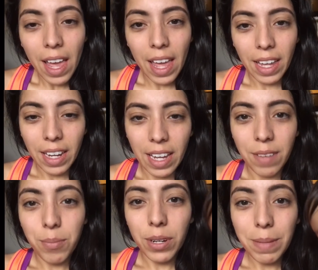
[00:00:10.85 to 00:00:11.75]
and
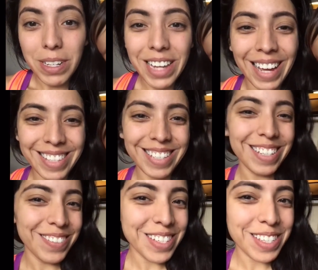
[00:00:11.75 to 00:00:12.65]
it pretty much has to
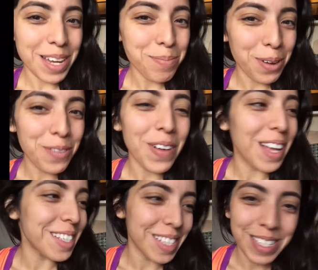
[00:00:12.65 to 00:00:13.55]
do with side
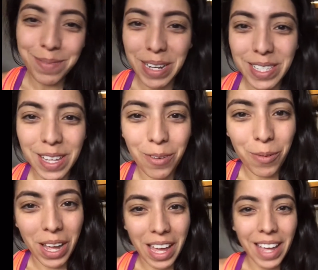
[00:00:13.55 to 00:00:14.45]
profiles. This is my son
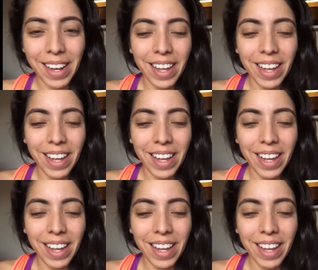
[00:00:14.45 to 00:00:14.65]
Wyatt.